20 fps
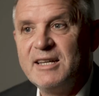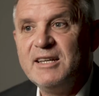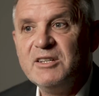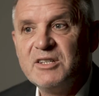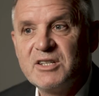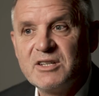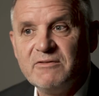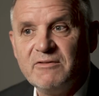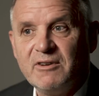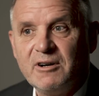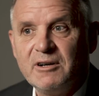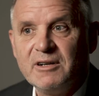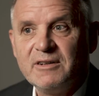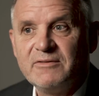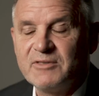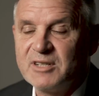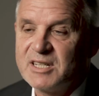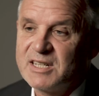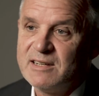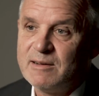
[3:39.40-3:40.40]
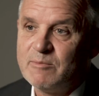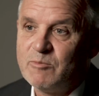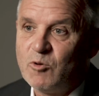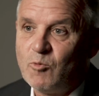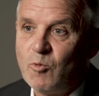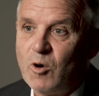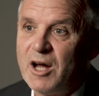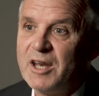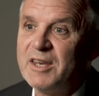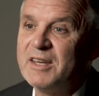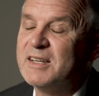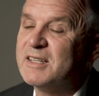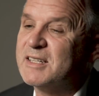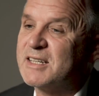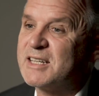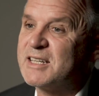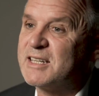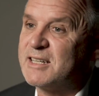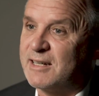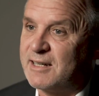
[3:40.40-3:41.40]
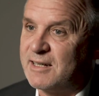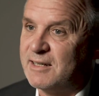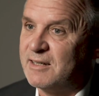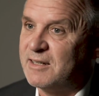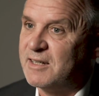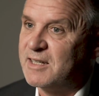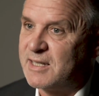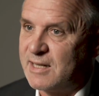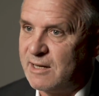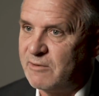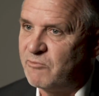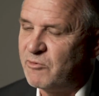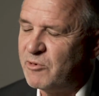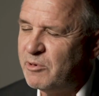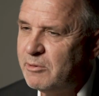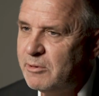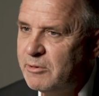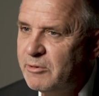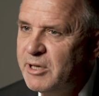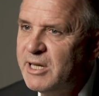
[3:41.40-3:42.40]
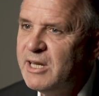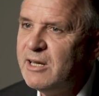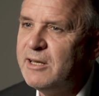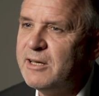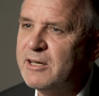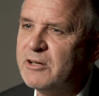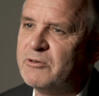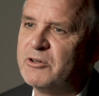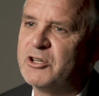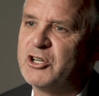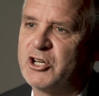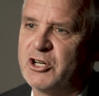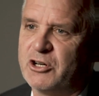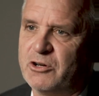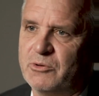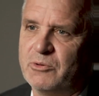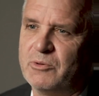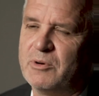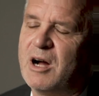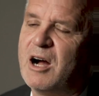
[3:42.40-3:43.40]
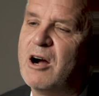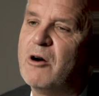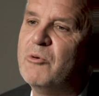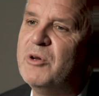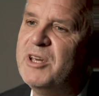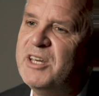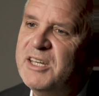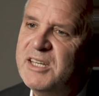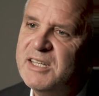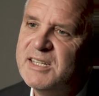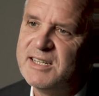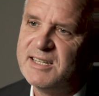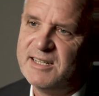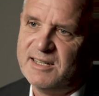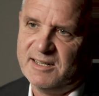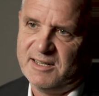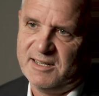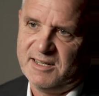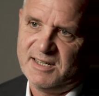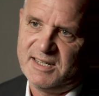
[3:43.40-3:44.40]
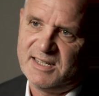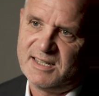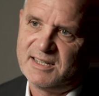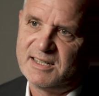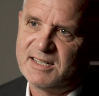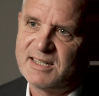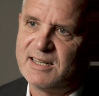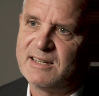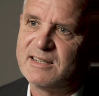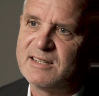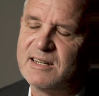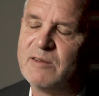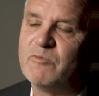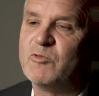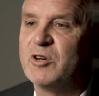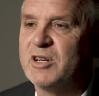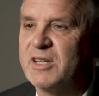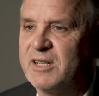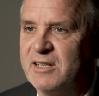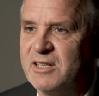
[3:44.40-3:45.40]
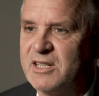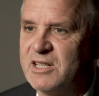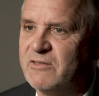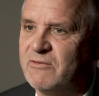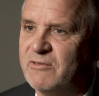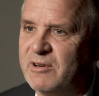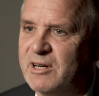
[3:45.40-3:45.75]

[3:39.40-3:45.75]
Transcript: that he survived is number one, and the second is that we really could show how easy it is that someone can